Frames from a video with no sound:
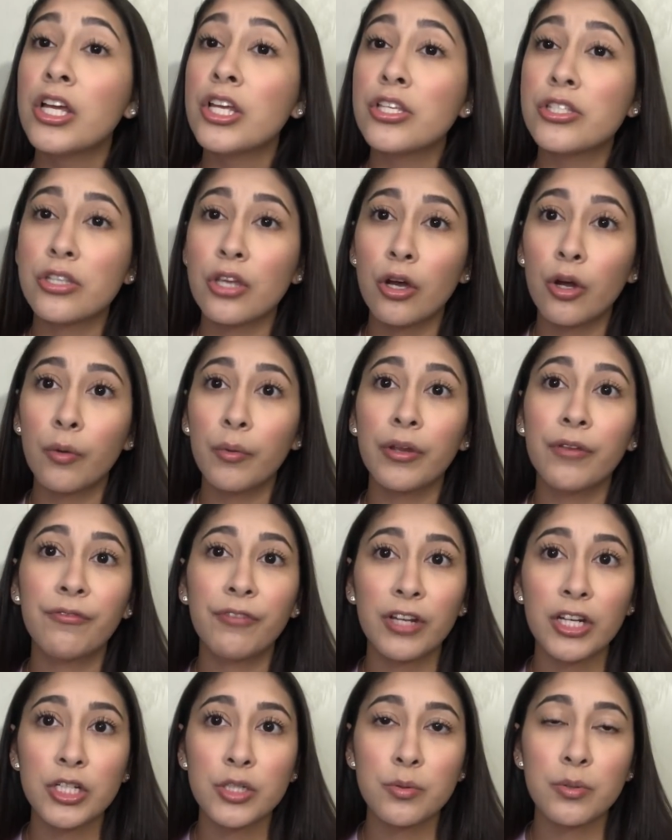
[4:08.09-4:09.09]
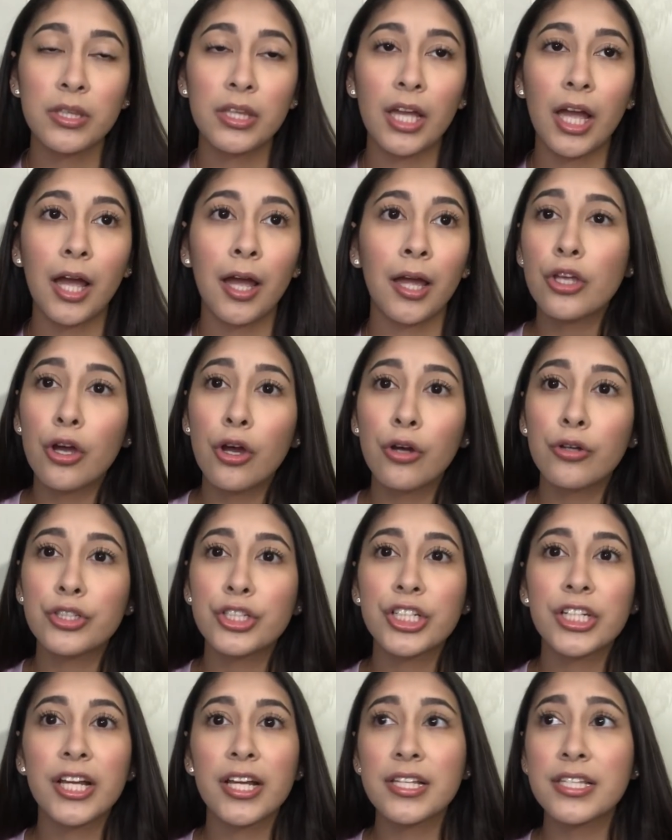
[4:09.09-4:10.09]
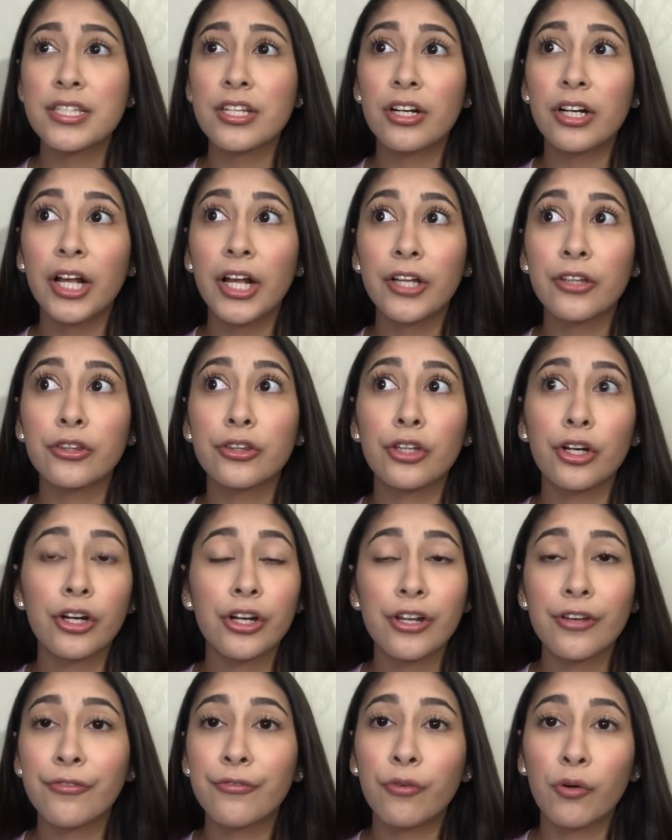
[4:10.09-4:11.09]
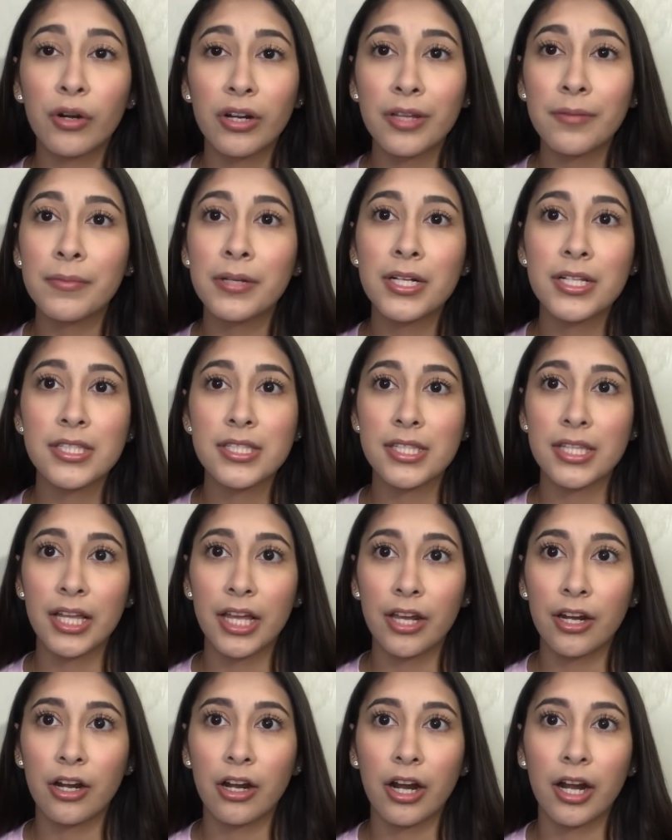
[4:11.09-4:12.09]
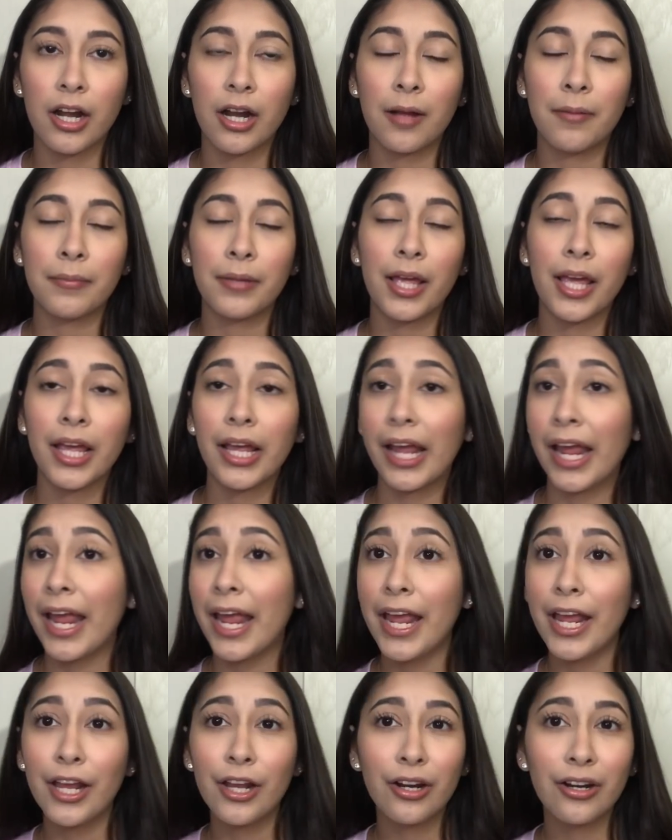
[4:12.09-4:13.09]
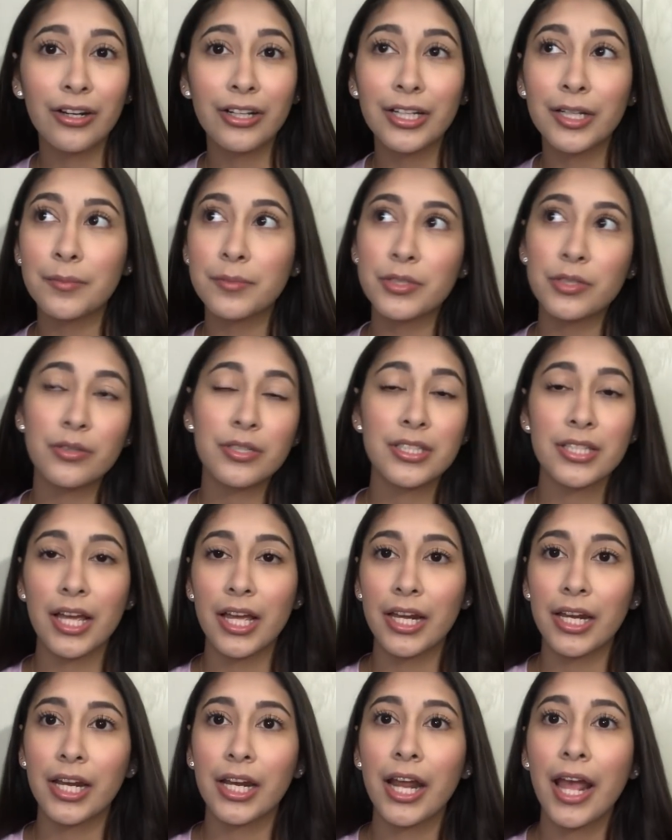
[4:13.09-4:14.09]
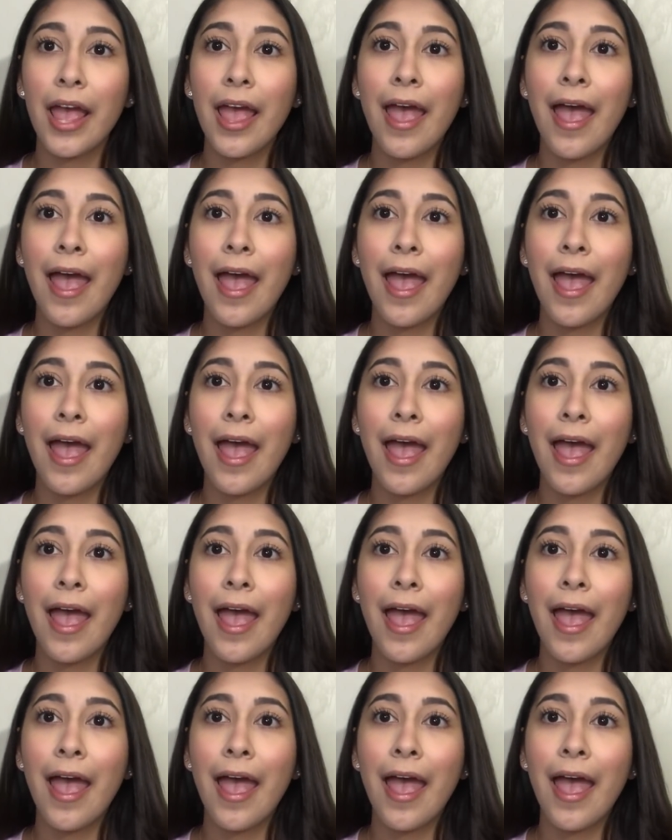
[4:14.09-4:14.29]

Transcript: So we finished with that. So she gets there like 30-40 minutes later, and I'm like, hey girl, like, I'm so excited.